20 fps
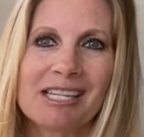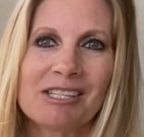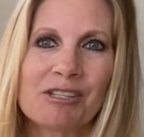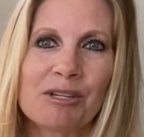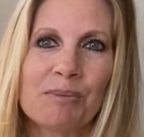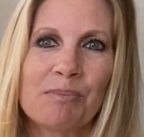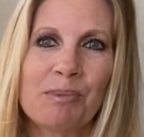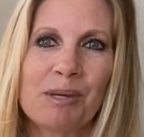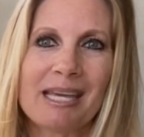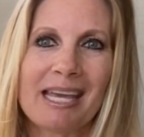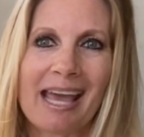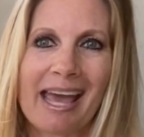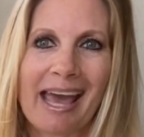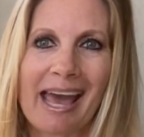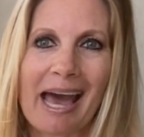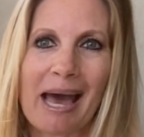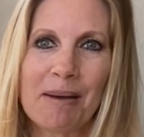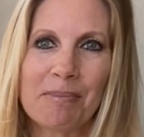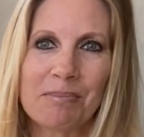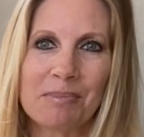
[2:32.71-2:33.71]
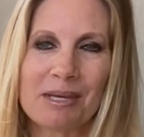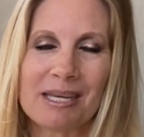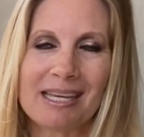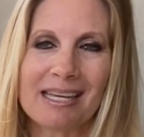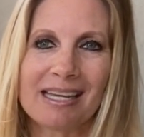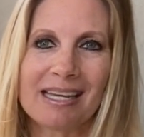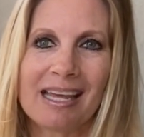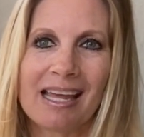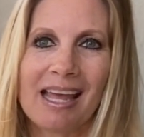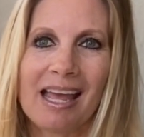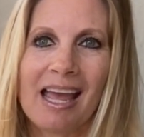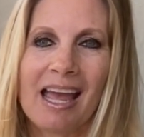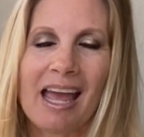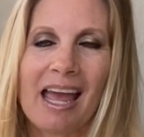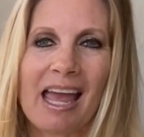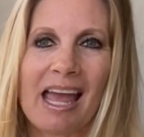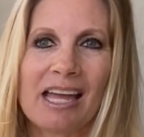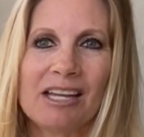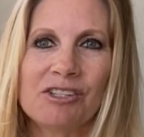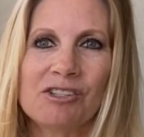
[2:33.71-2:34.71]
to be happy
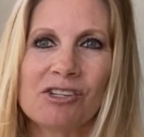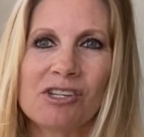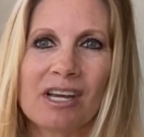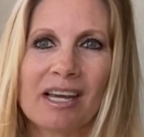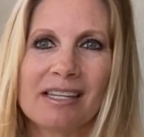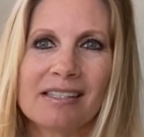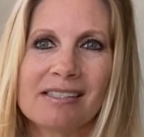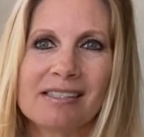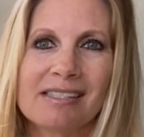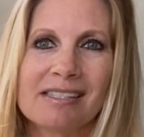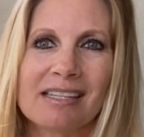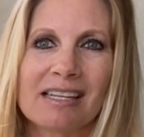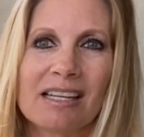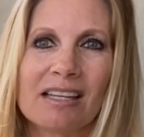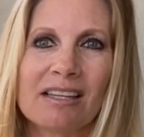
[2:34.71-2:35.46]
and just